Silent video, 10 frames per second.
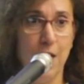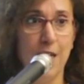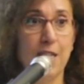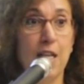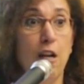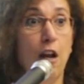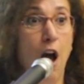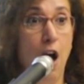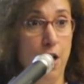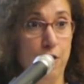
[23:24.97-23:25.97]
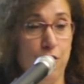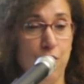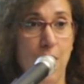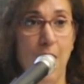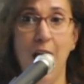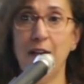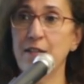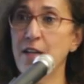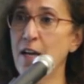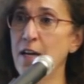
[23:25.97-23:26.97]
is enlarged
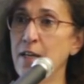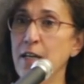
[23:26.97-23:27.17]
and uh,